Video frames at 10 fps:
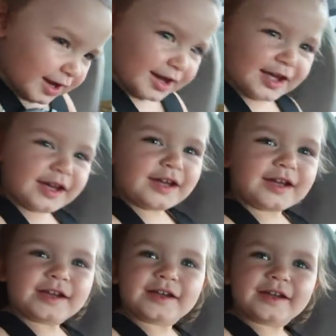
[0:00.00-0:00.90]
It's going to
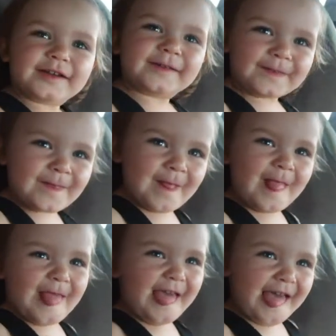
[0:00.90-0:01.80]
do it again. I
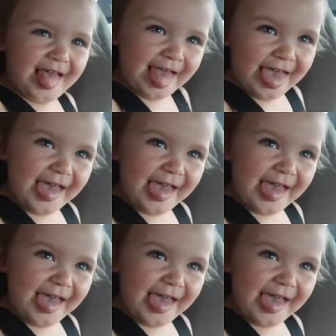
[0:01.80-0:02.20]
can't help it.